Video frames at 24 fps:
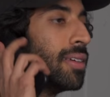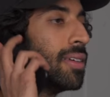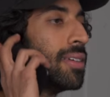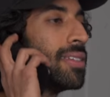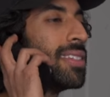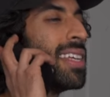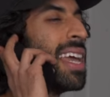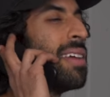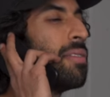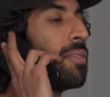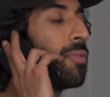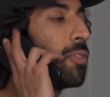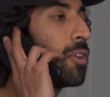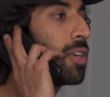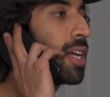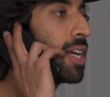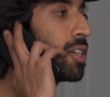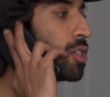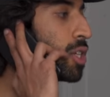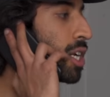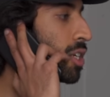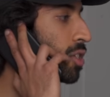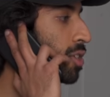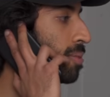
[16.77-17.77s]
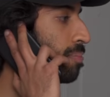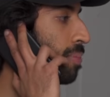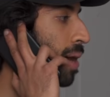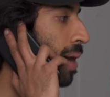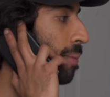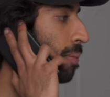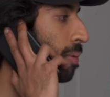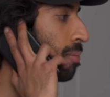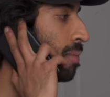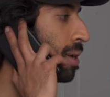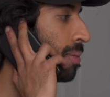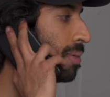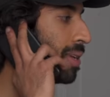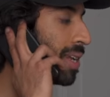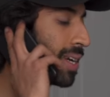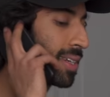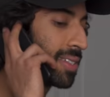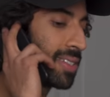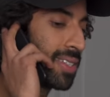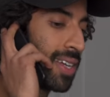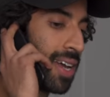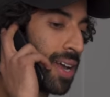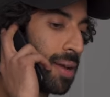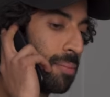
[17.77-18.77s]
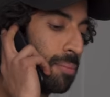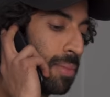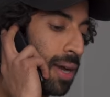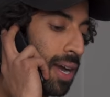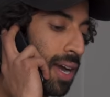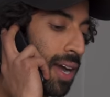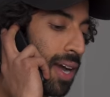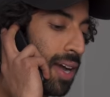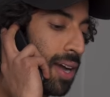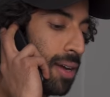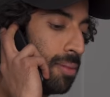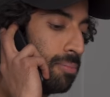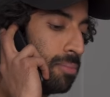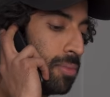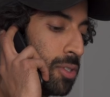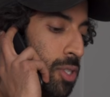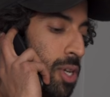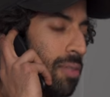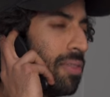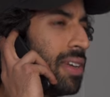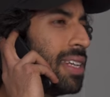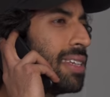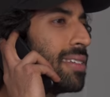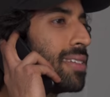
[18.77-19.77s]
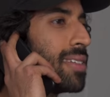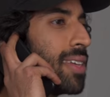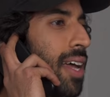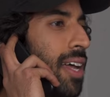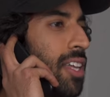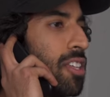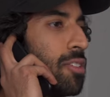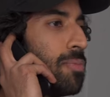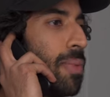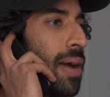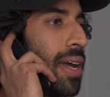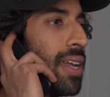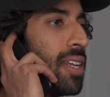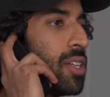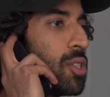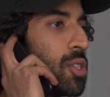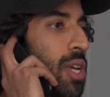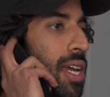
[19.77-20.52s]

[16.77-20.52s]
Save it for digestion, Papa. Maybe next time. Do you have any sons by any